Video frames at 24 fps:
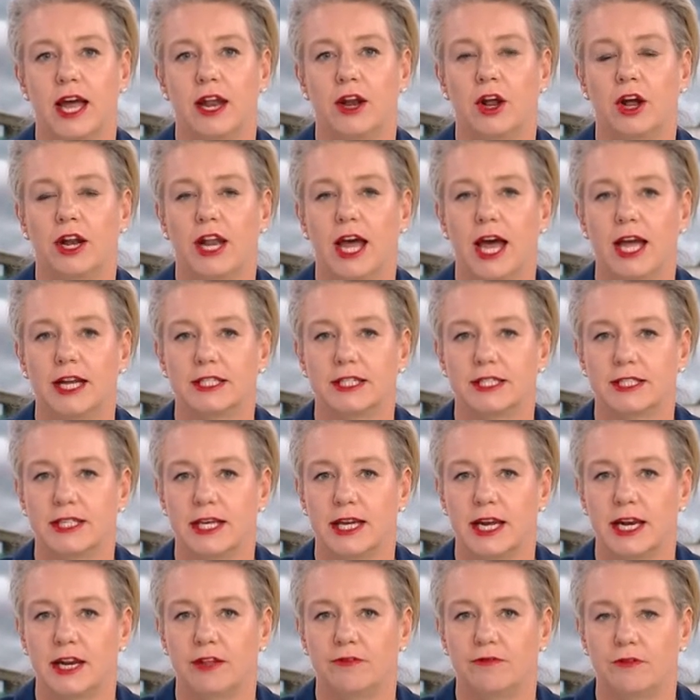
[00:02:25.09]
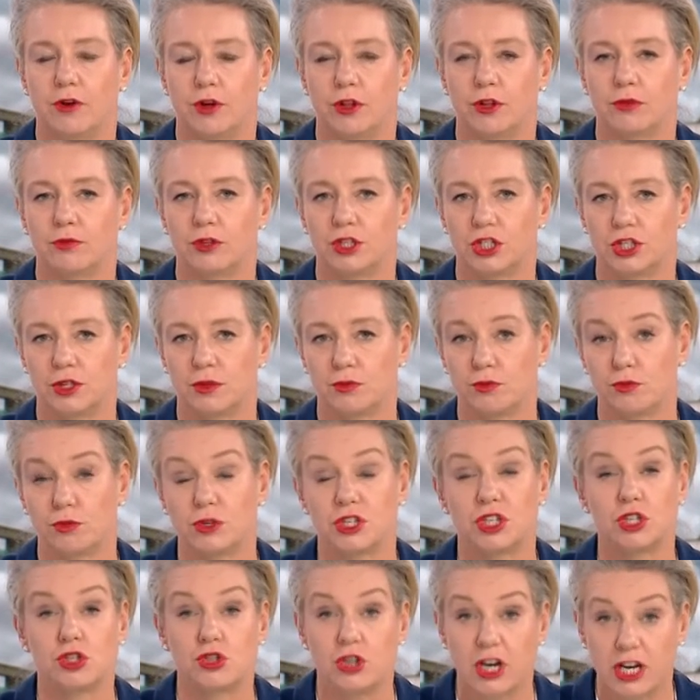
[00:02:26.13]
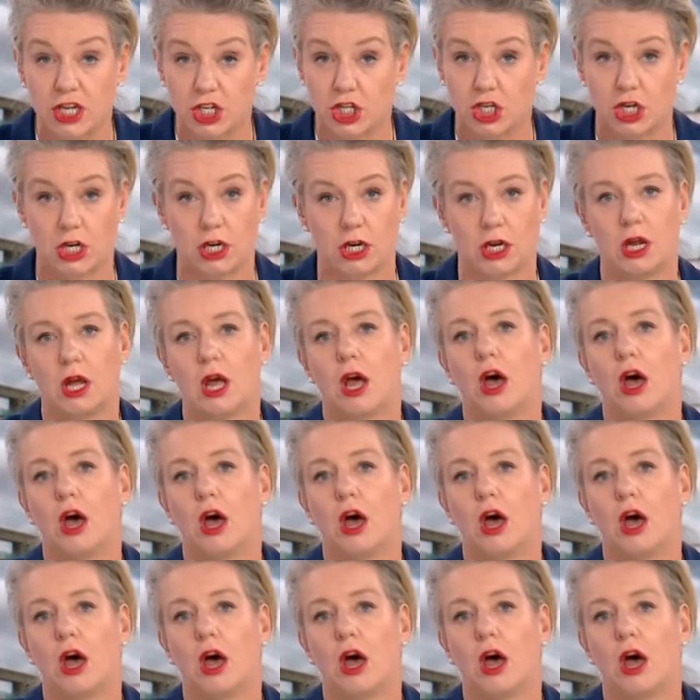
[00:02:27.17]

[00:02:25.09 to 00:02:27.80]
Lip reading: and I'd hate to see any further restriction